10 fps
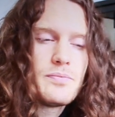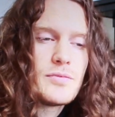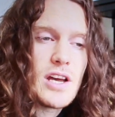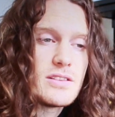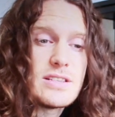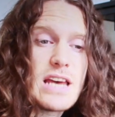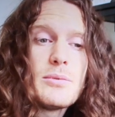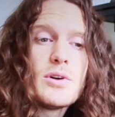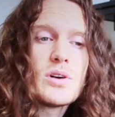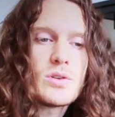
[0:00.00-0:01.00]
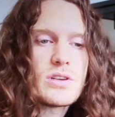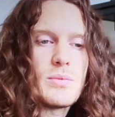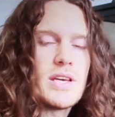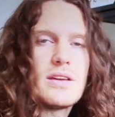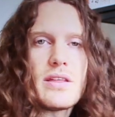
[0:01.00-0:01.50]
Gutter Dammering or some
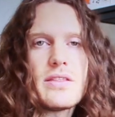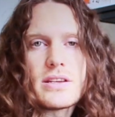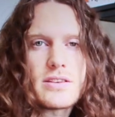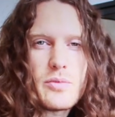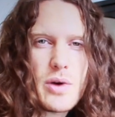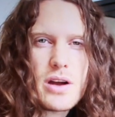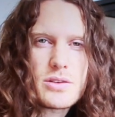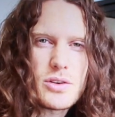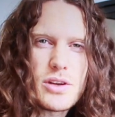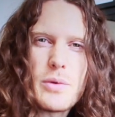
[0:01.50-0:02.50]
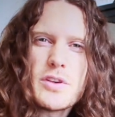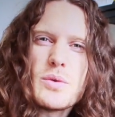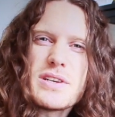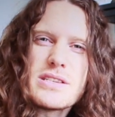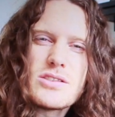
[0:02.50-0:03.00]
of the other things I've worked on, I would
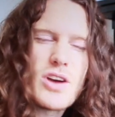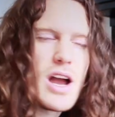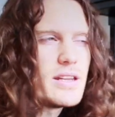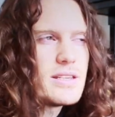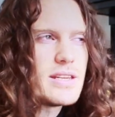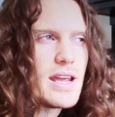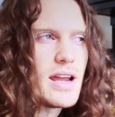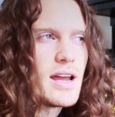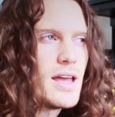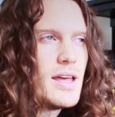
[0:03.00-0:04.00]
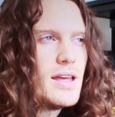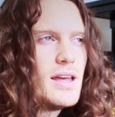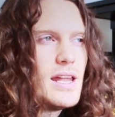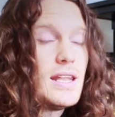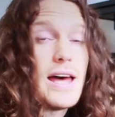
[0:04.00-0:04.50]
always try and sing
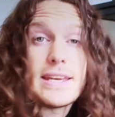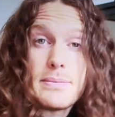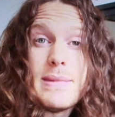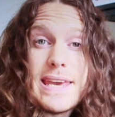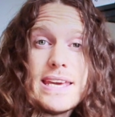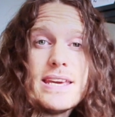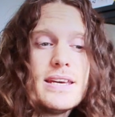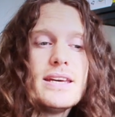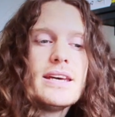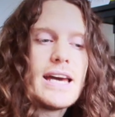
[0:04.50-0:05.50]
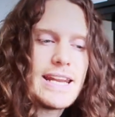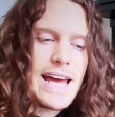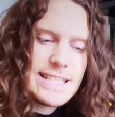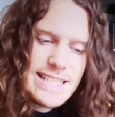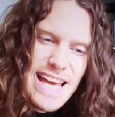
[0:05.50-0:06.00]
like me and
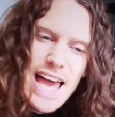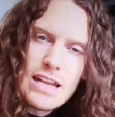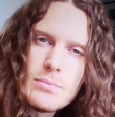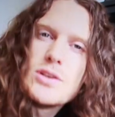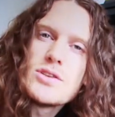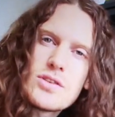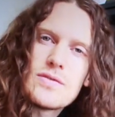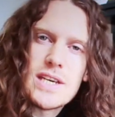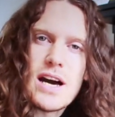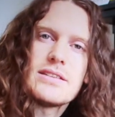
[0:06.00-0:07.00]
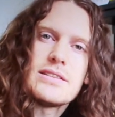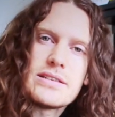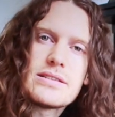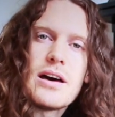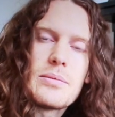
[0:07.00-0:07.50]
add in elements of the
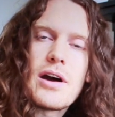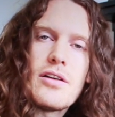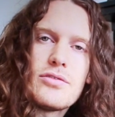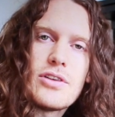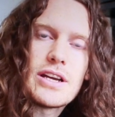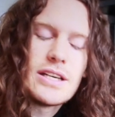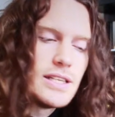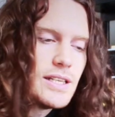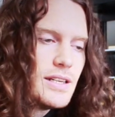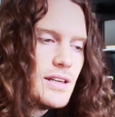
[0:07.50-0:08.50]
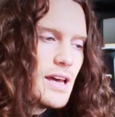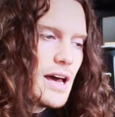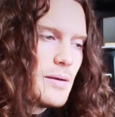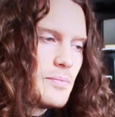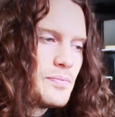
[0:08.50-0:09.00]
artist that I'm covering,
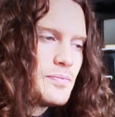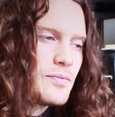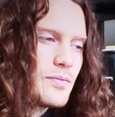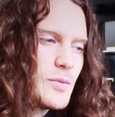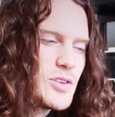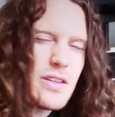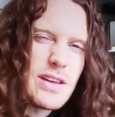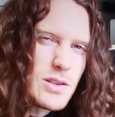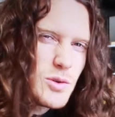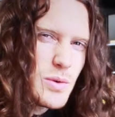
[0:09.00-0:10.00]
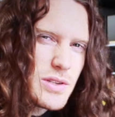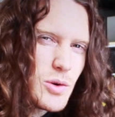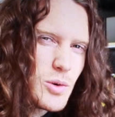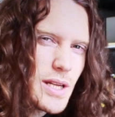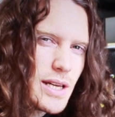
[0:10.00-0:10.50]
which I think is always
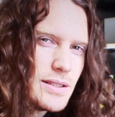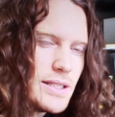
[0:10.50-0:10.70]
cooler.